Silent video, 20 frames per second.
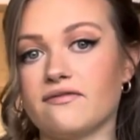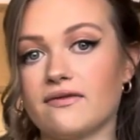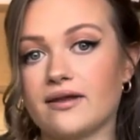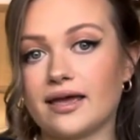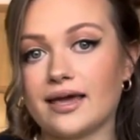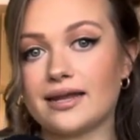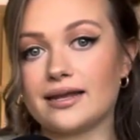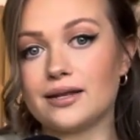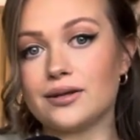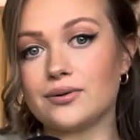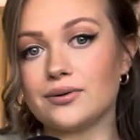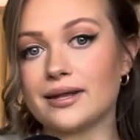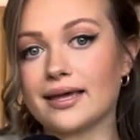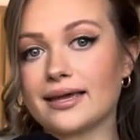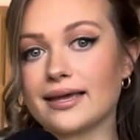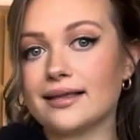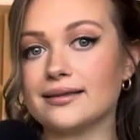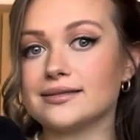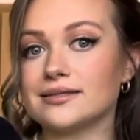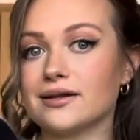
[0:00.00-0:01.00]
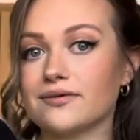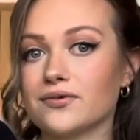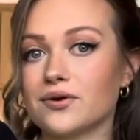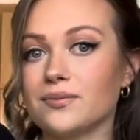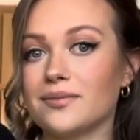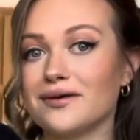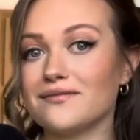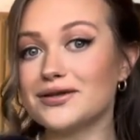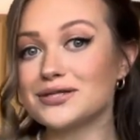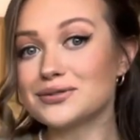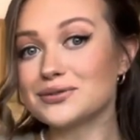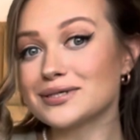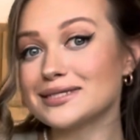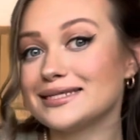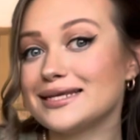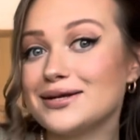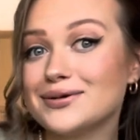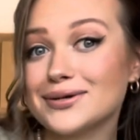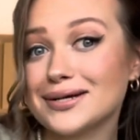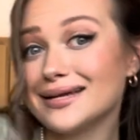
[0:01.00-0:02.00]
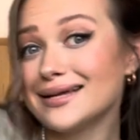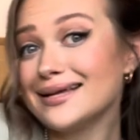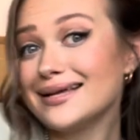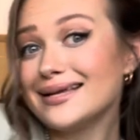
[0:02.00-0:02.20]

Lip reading: flared little leggings, and I've got my Victoria's Secret